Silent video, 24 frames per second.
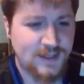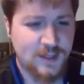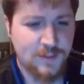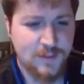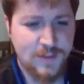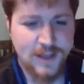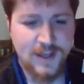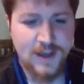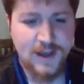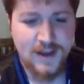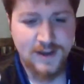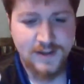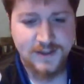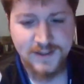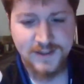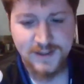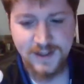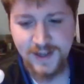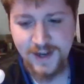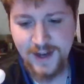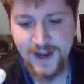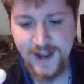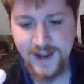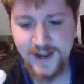to be honest,
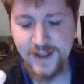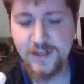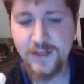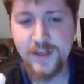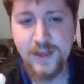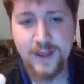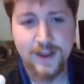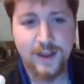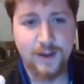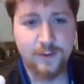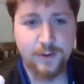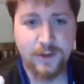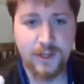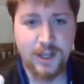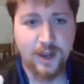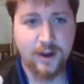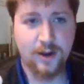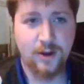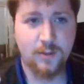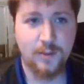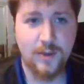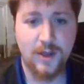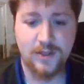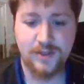like I didn't think I would
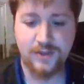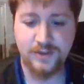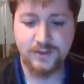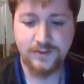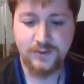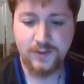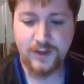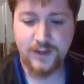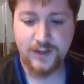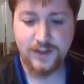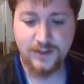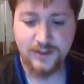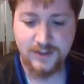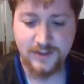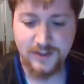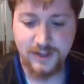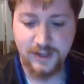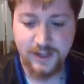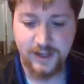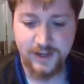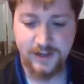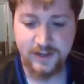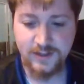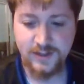care about this fight in the
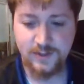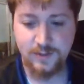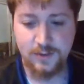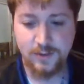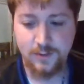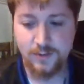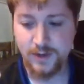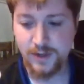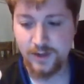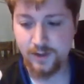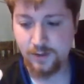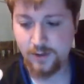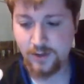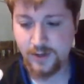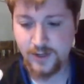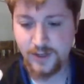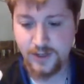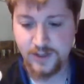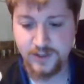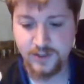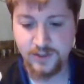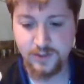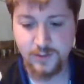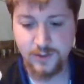slightest, but when I look
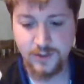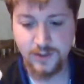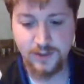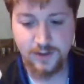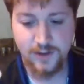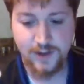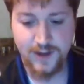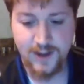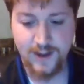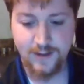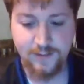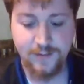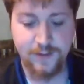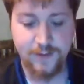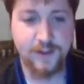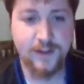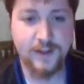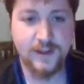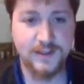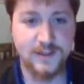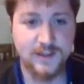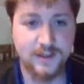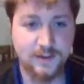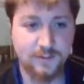into it, like I feel
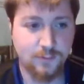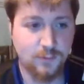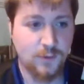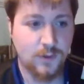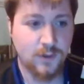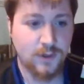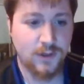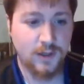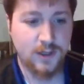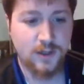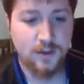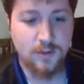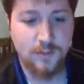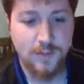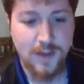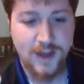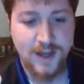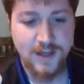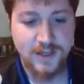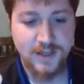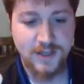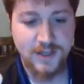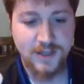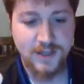like it's a really good
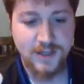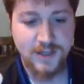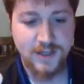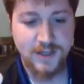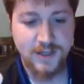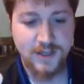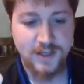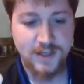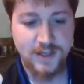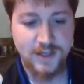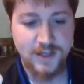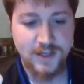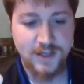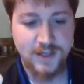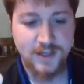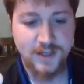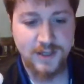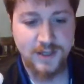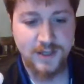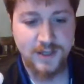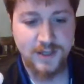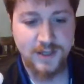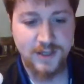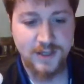match.
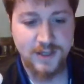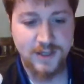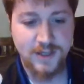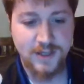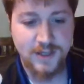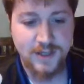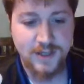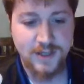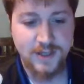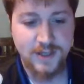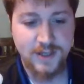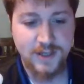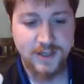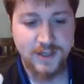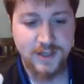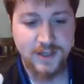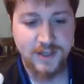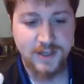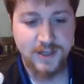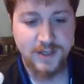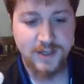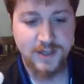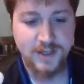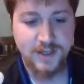Batgarel.
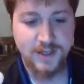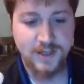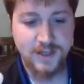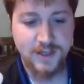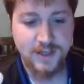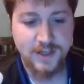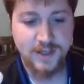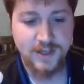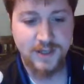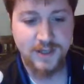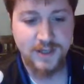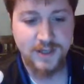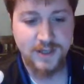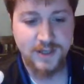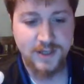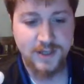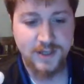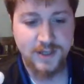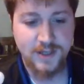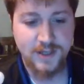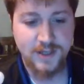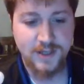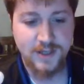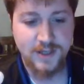
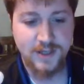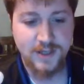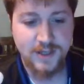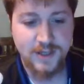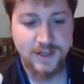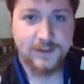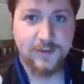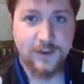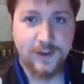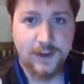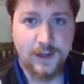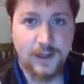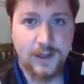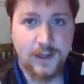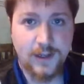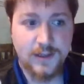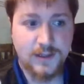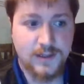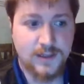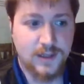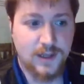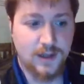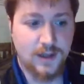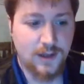Natividad in his last fight
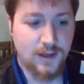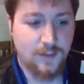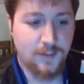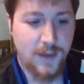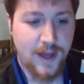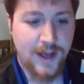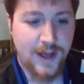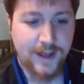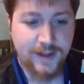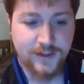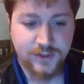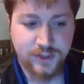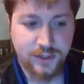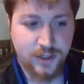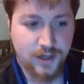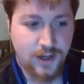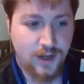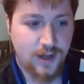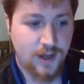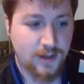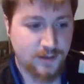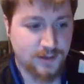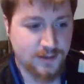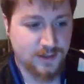against Miles
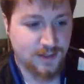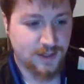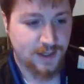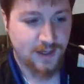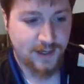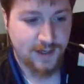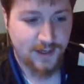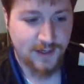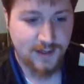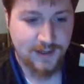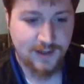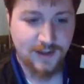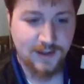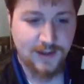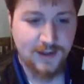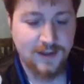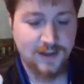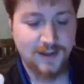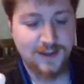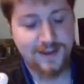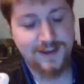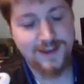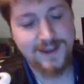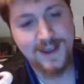Johns, like,
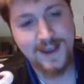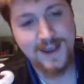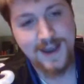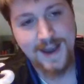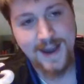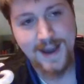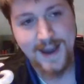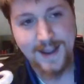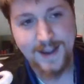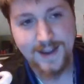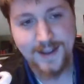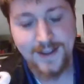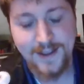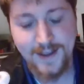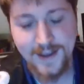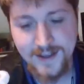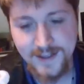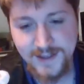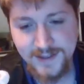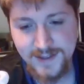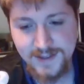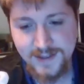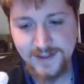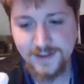yeah, I
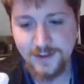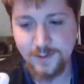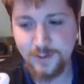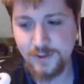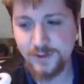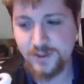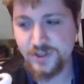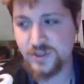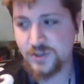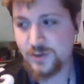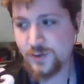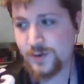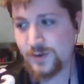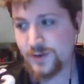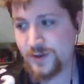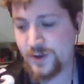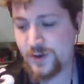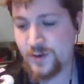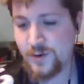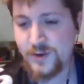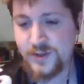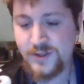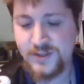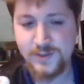guess it was short
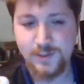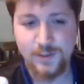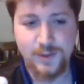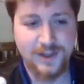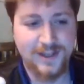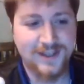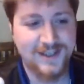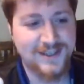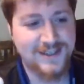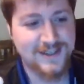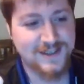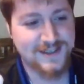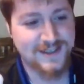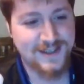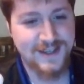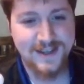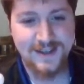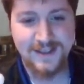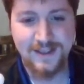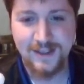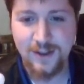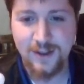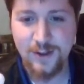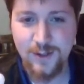notice, but he just
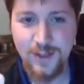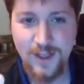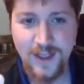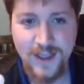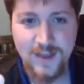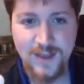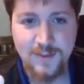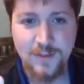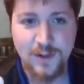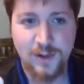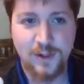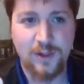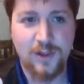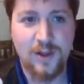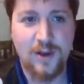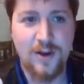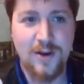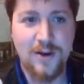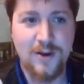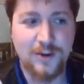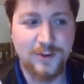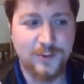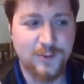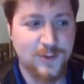didn't look like he
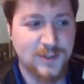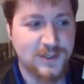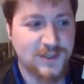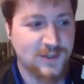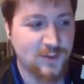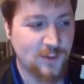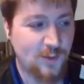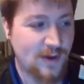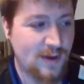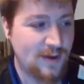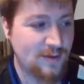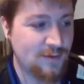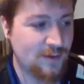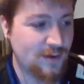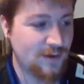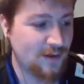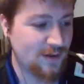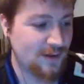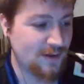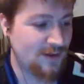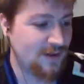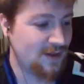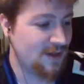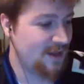belonged whatsoever.
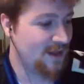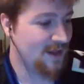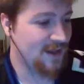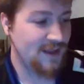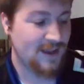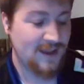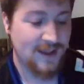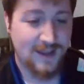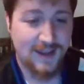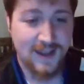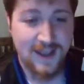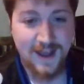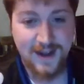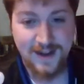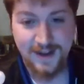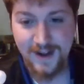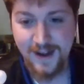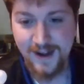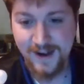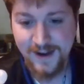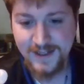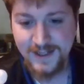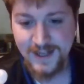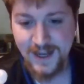And he got
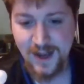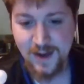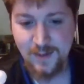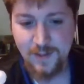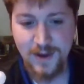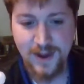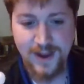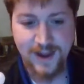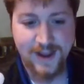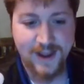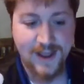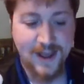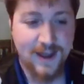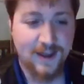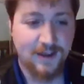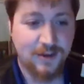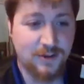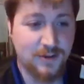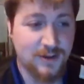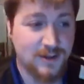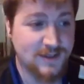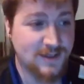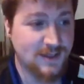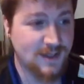knocked out by a guy
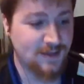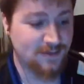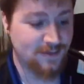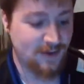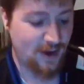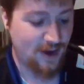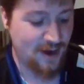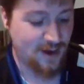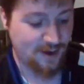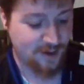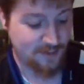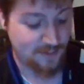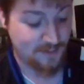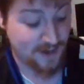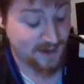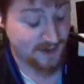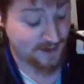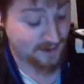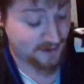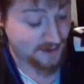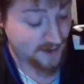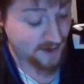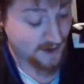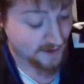who doesn't get very
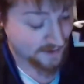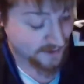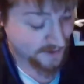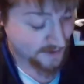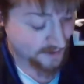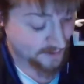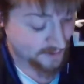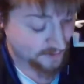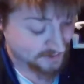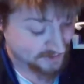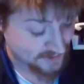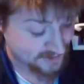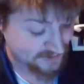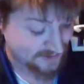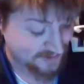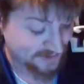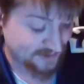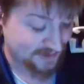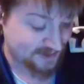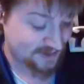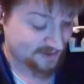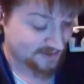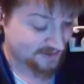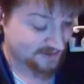many knockouts.
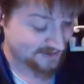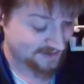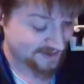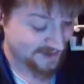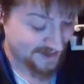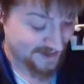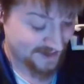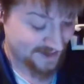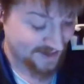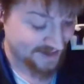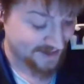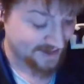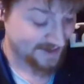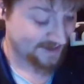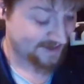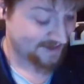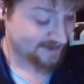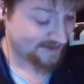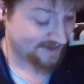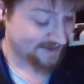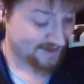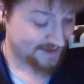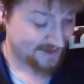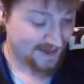It's just like,
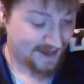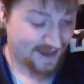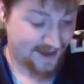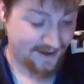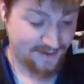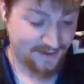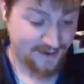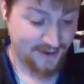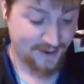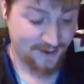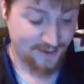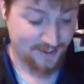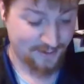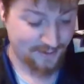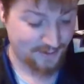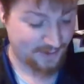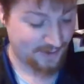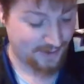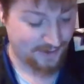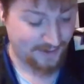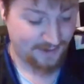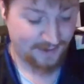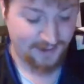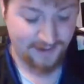I don't know.
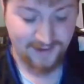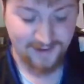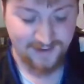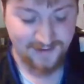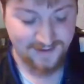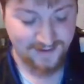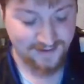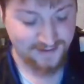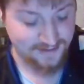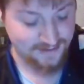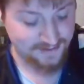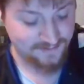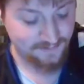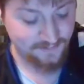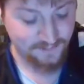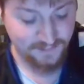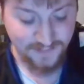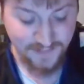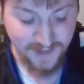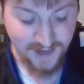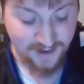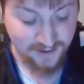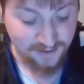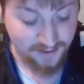And
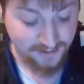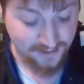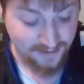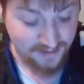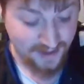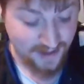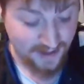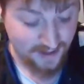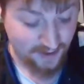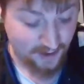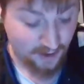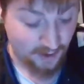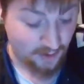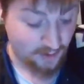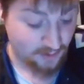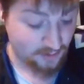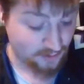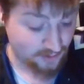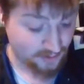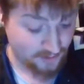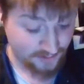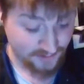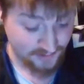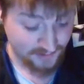not only that,
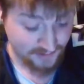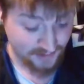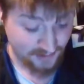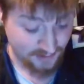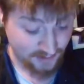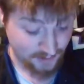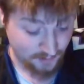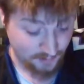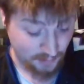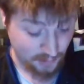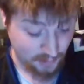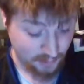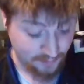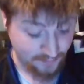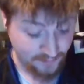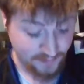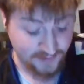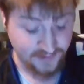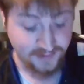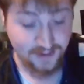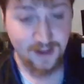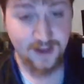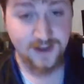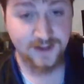all his both of
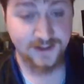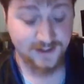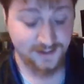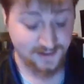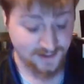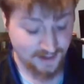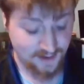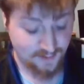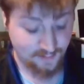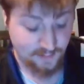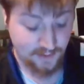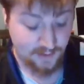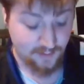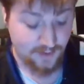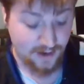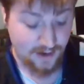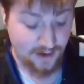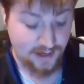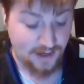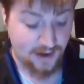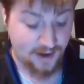his losses have been by